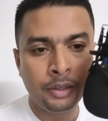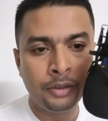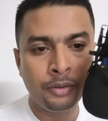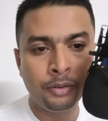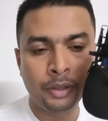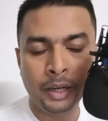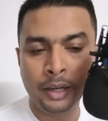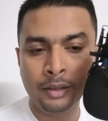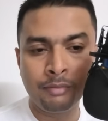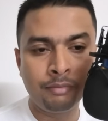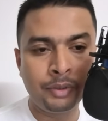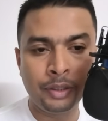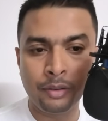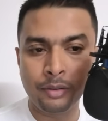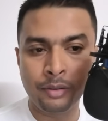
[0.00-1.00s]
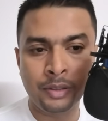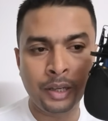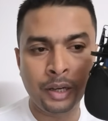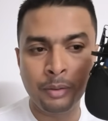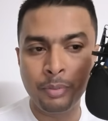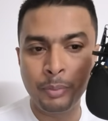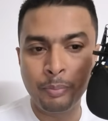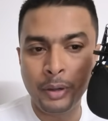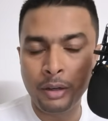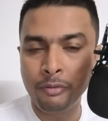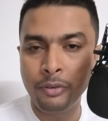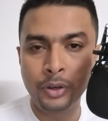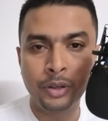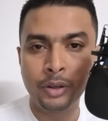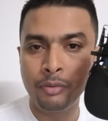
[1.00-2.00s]
You can, you know, set up a pin
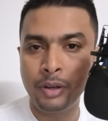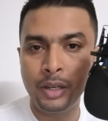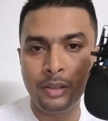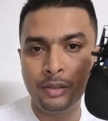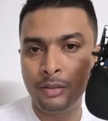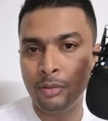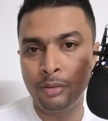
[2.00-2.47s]
for your device.